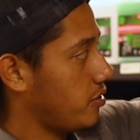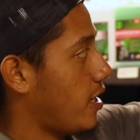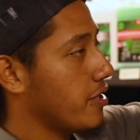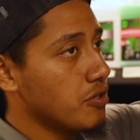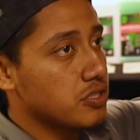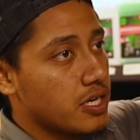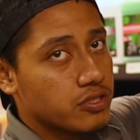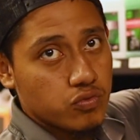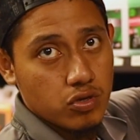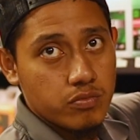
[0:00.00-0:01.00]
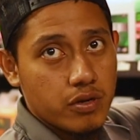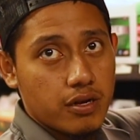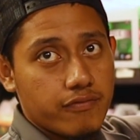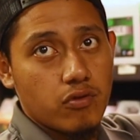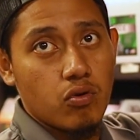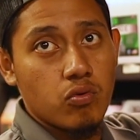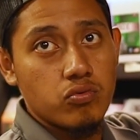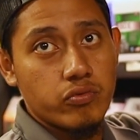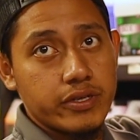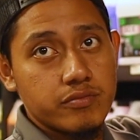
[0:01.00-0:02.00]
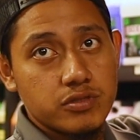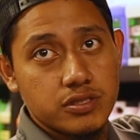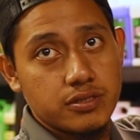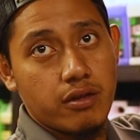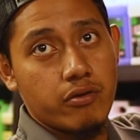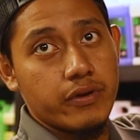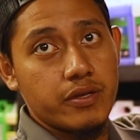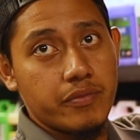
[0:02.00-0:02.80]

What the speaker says: I use it as well, but like for old rims that are really